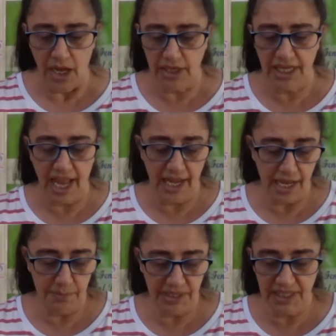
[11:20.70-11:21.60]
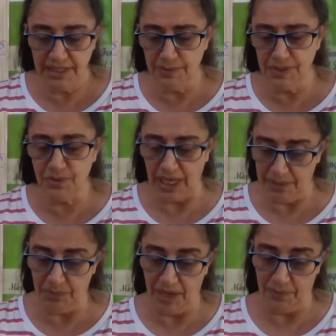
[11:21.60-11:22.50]
Okay, but this was
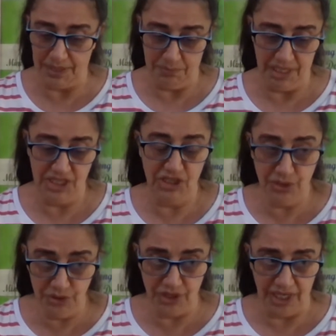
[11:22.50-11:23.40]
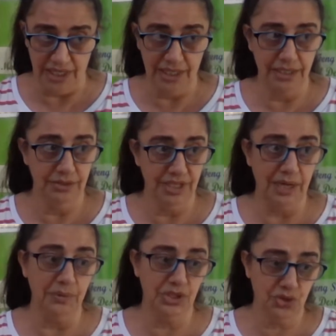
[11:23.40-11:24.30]
written by one of my children, or
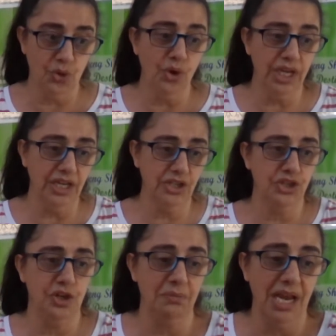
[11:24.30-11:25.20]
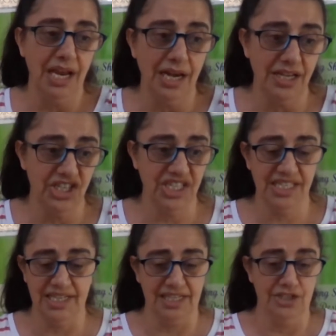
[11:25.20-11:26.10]
they were talking to me, and I just
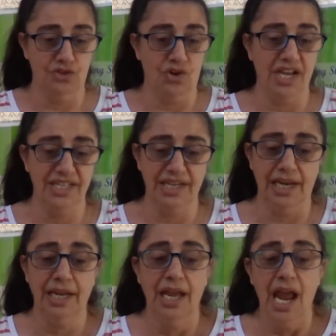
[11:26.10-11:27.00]
started writing.